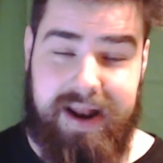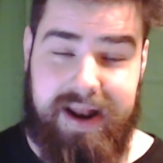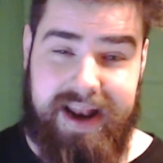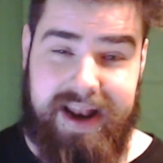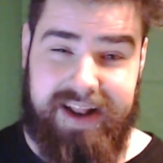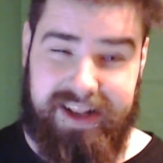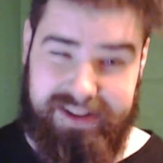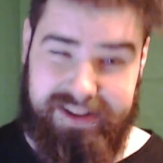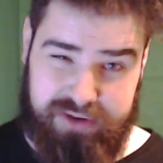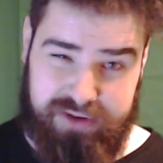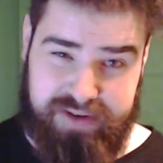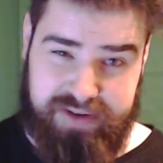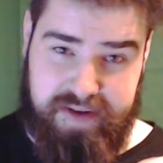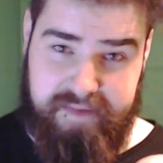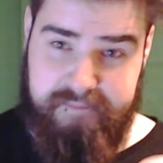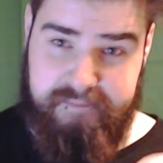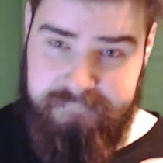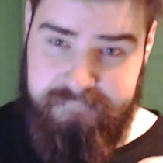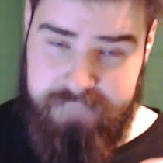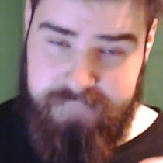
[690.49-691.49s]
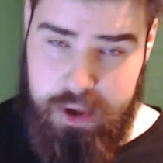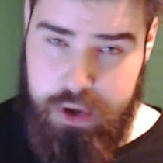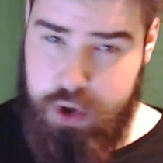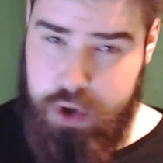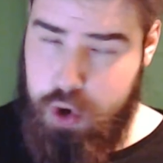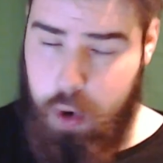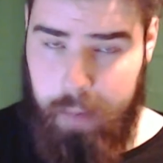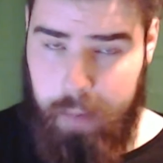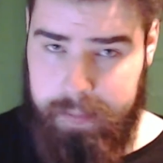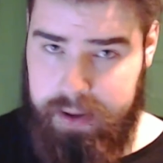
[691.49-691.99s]
and it does it
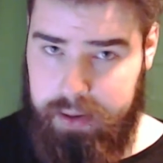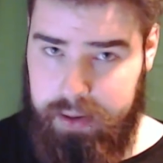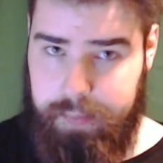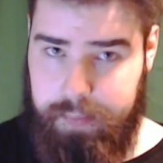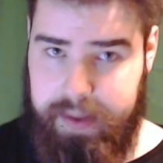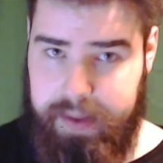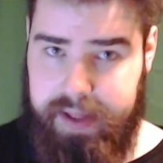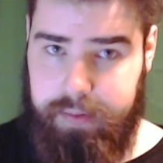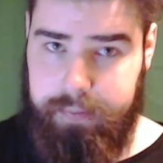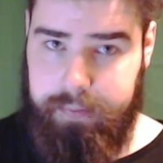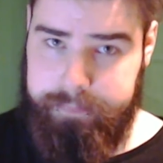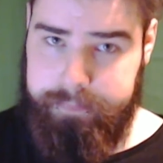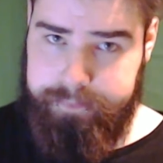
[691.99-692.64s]
phenomenally well.